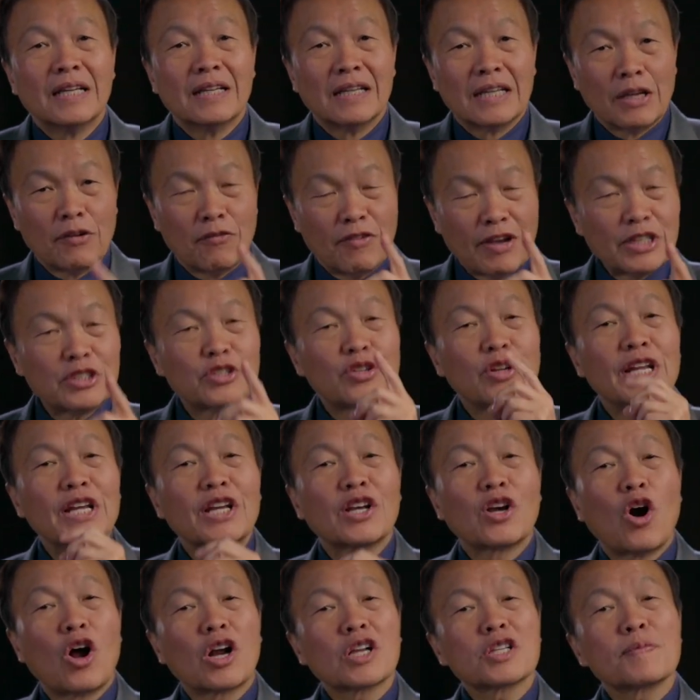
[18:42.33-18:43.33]
eventually
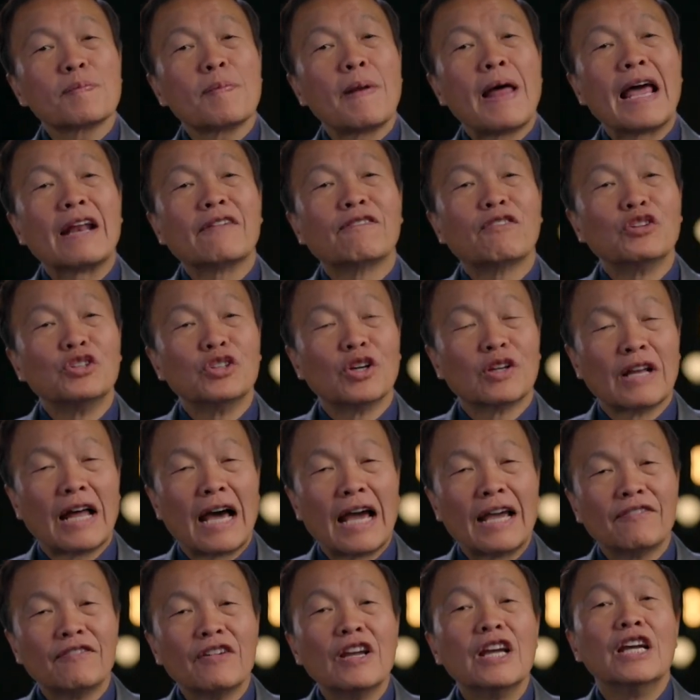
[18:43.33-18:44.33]
God's plan for your
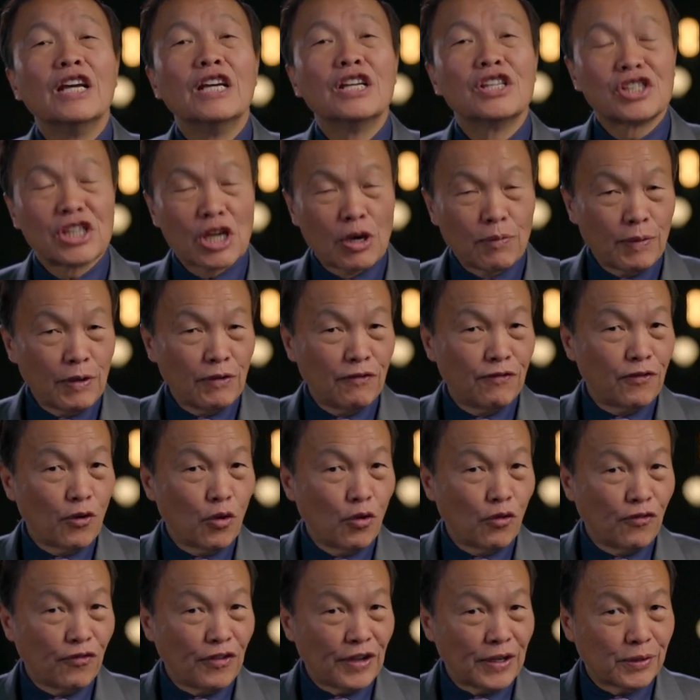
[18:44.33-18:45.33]
life shall be
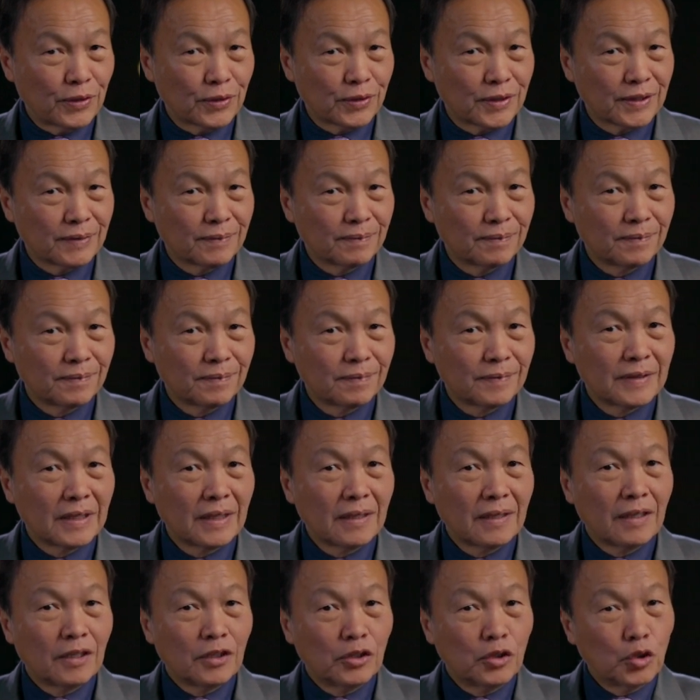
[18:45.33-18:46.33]
fulfilled.
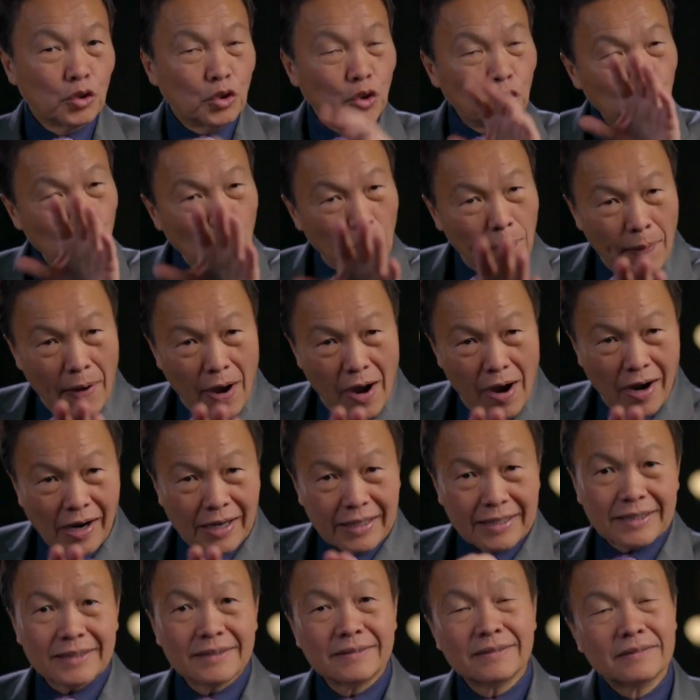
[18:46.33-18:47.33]
You do your
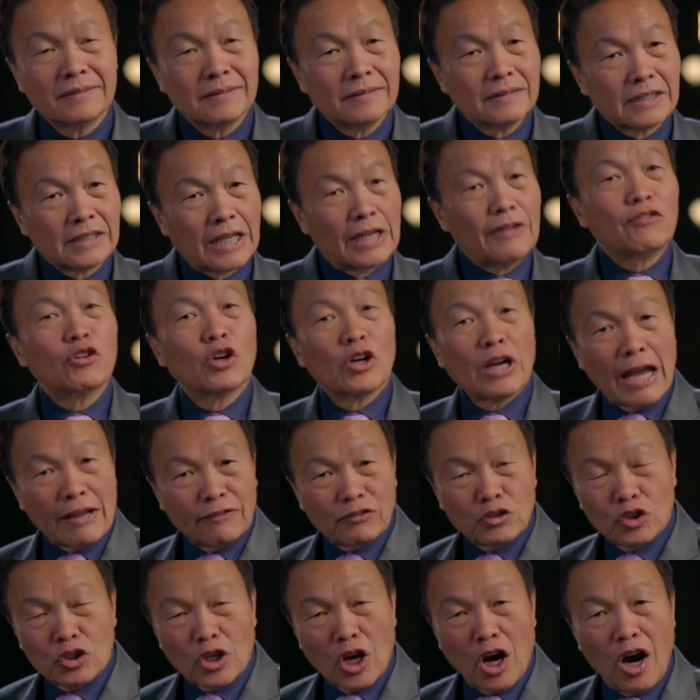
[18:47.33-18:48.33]
part, give your life
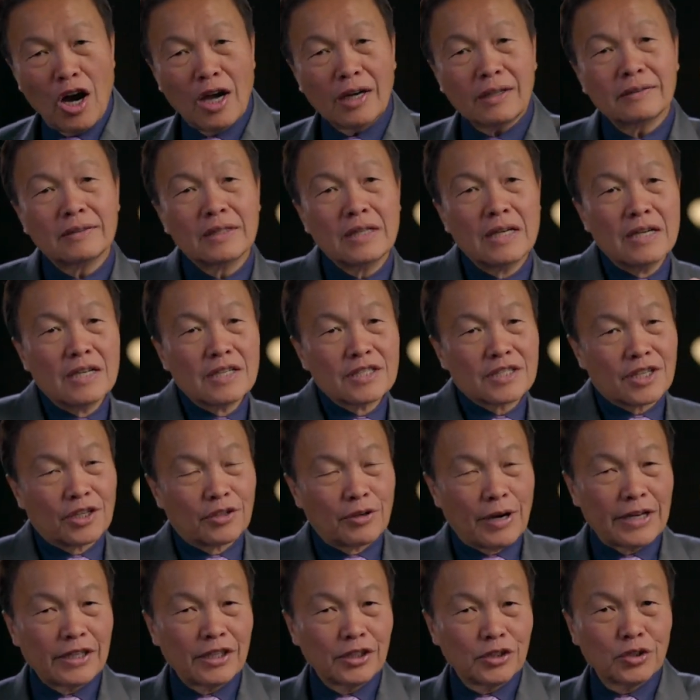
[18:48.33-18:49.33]
to God,
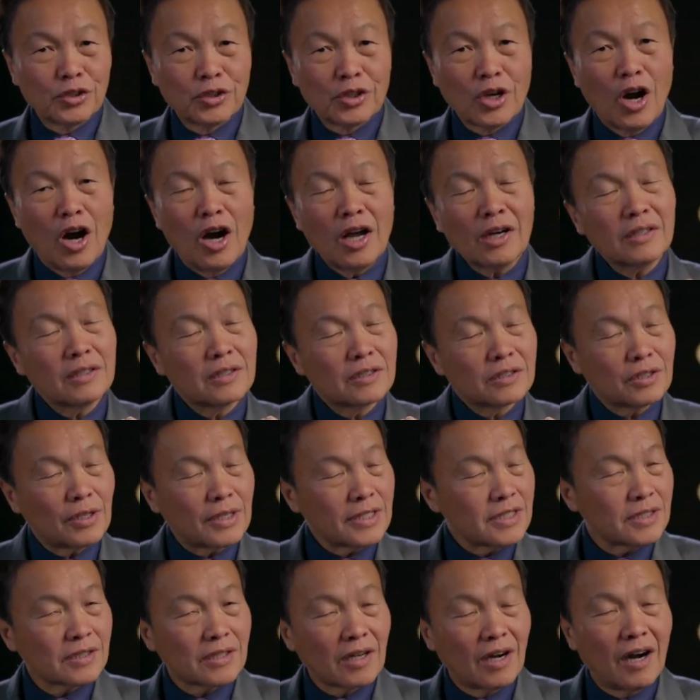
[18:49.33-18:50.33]
surrender to God,
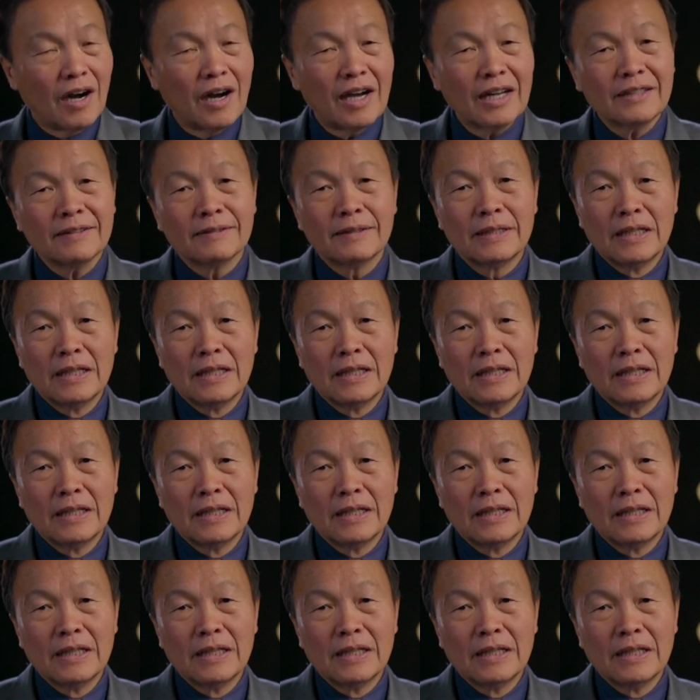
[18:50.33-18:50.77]
trust God.